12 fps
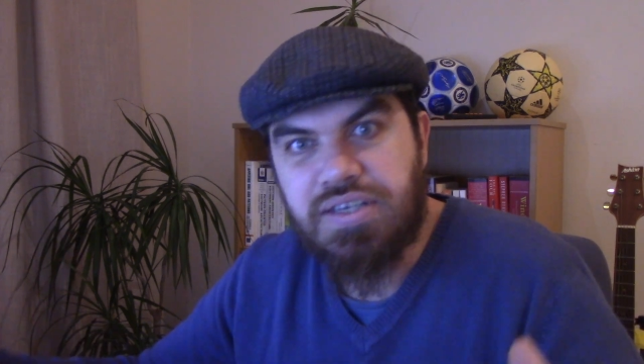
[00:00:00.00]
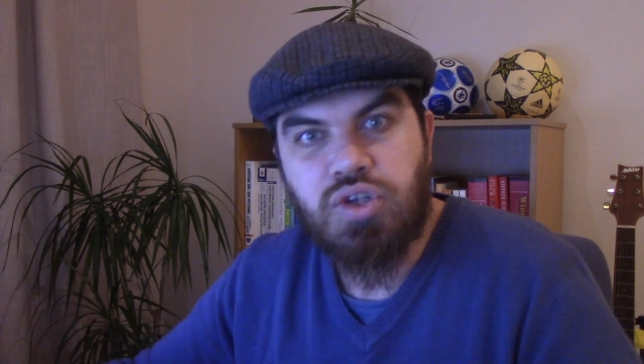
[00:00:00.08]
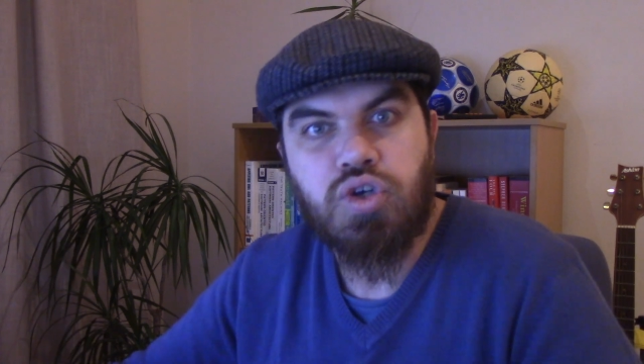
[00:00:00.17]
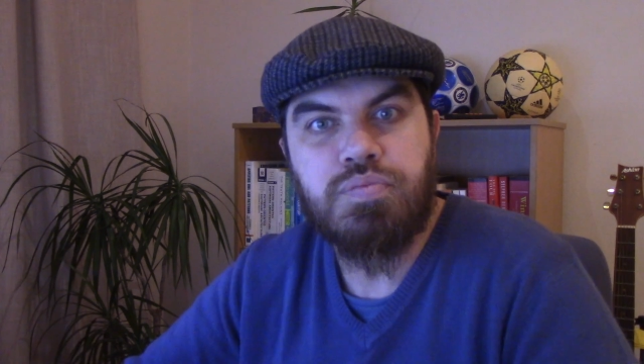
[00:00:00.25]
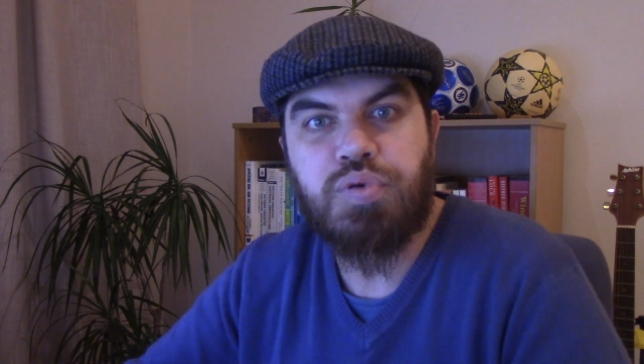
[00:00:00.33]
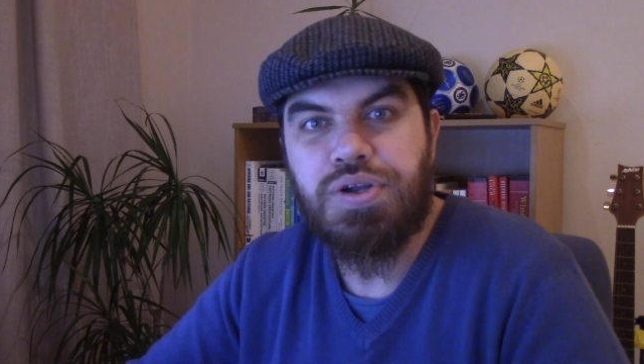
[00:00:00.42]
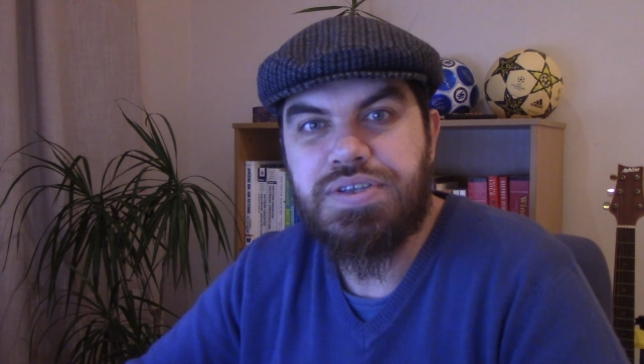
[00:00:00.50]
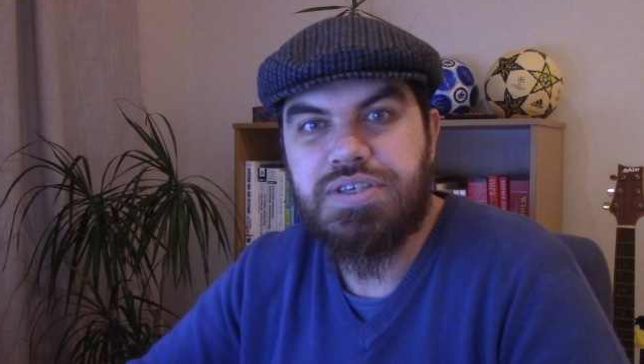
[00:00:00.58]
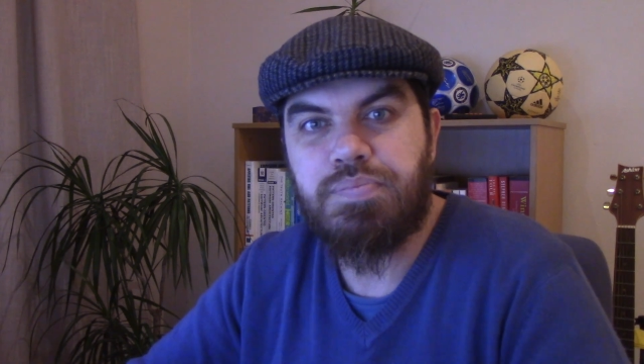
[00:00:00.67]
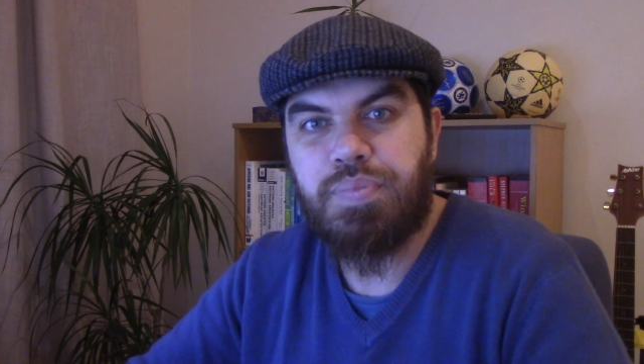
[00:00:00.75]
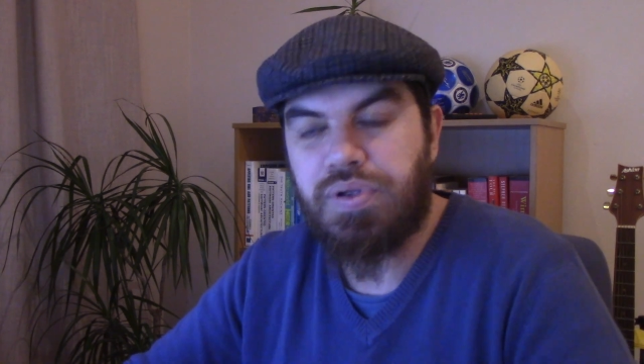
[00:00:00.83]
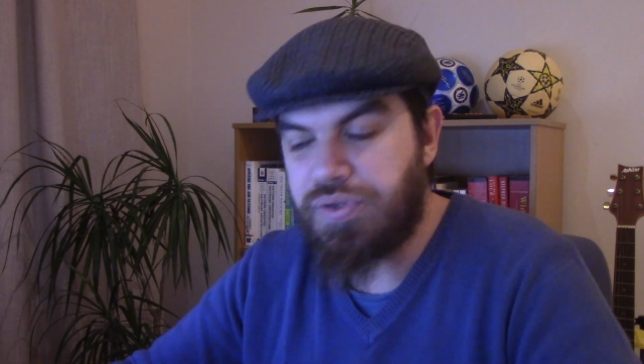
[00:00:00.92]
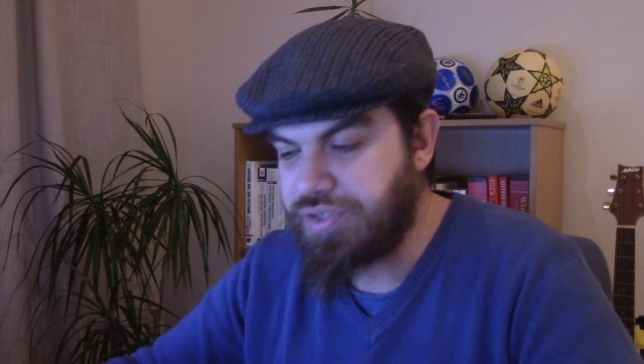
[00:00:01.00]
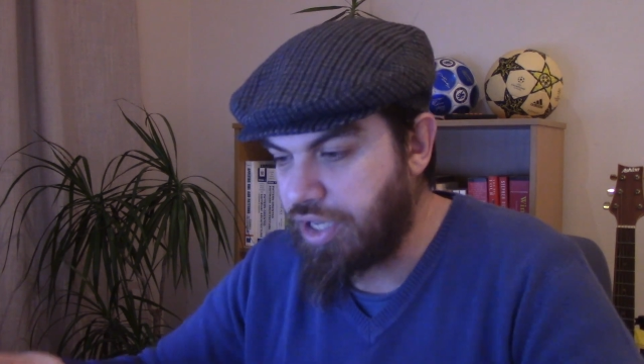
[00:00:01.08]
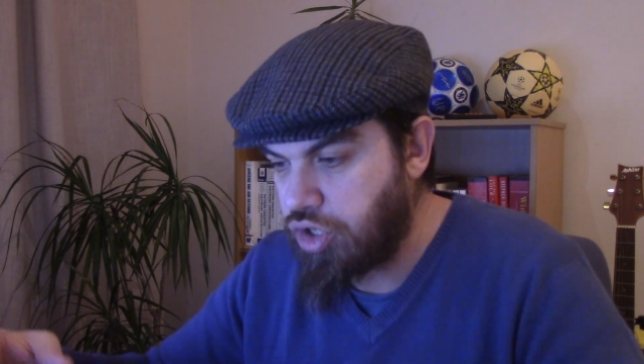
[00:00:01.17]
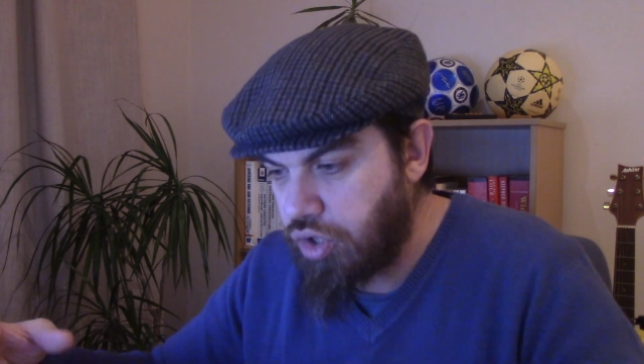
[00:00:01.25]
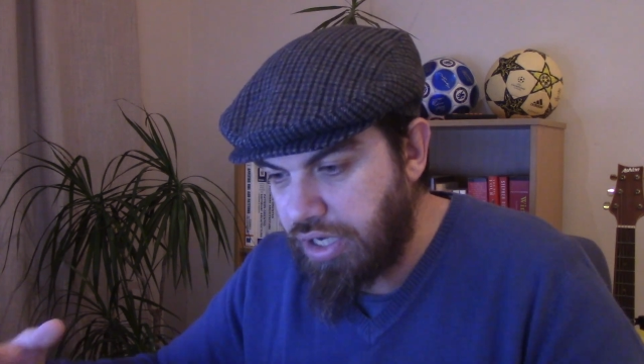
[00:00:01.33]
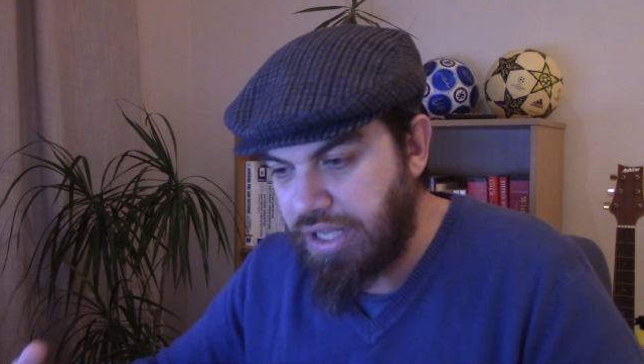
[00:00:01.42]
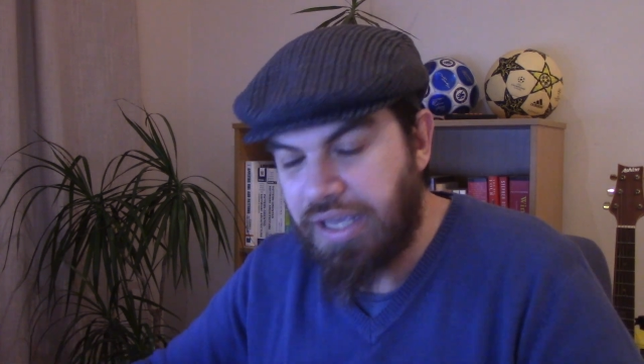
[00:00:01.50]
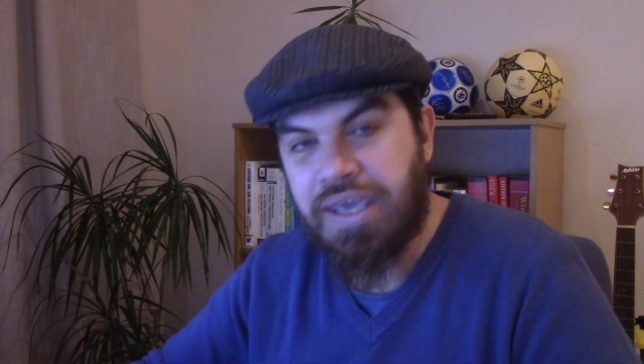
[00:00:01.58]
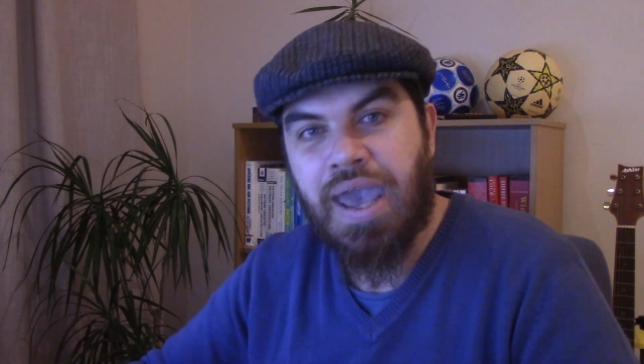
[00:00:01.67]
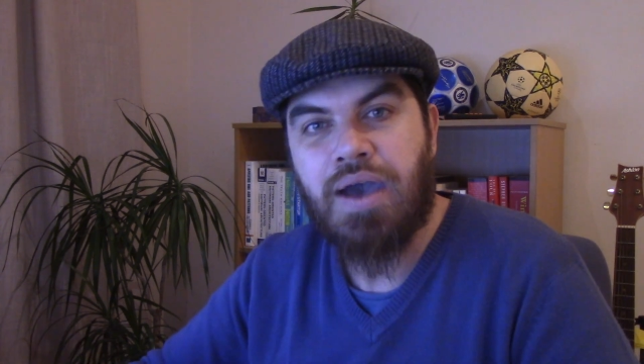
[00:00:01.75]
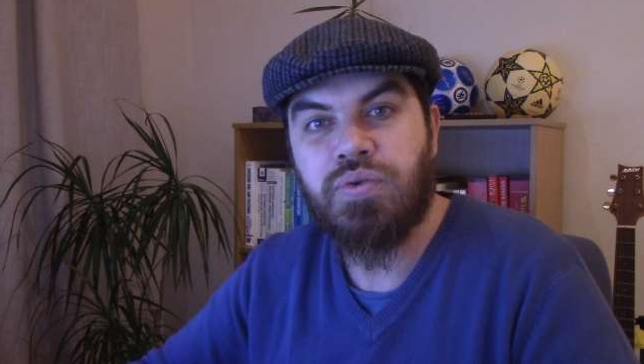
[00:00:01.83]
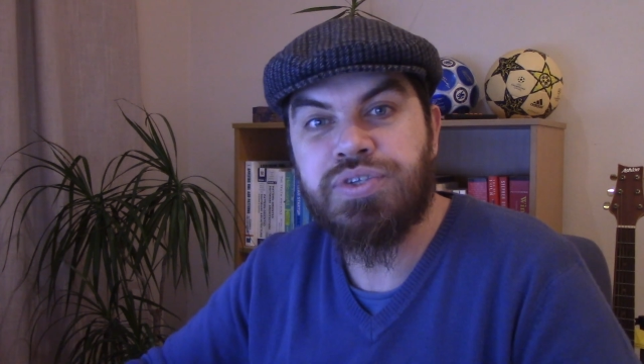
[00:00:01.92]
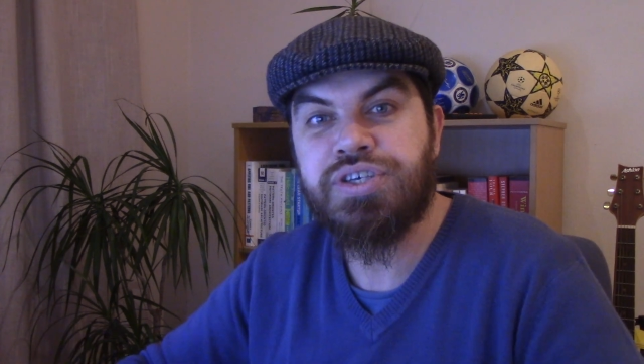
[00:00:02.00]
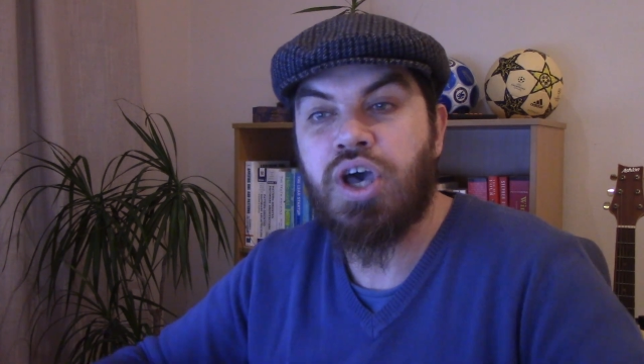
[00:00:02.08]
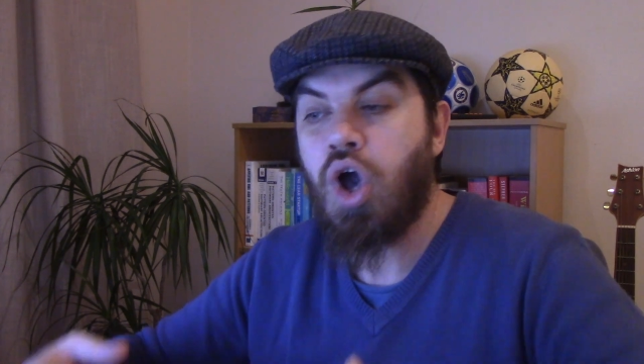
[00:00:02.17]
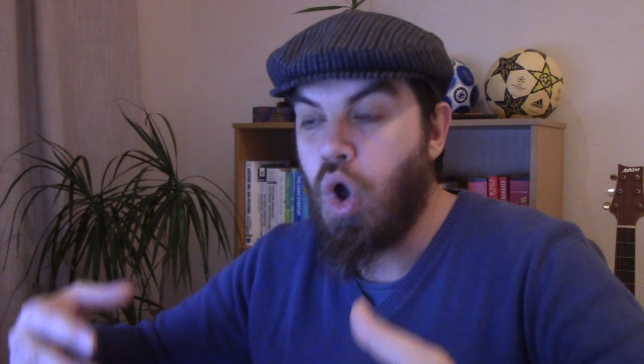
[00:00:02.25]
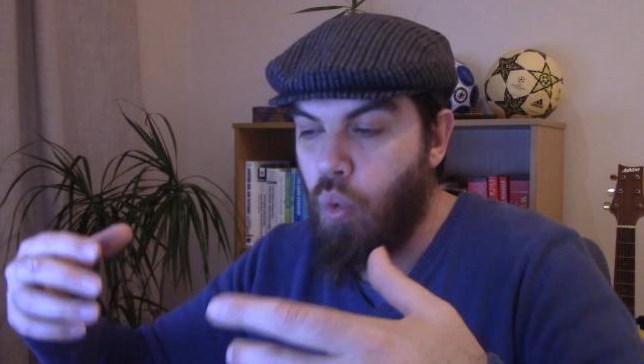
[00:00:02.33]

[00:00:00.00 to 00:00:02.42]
and good principles that you can encounter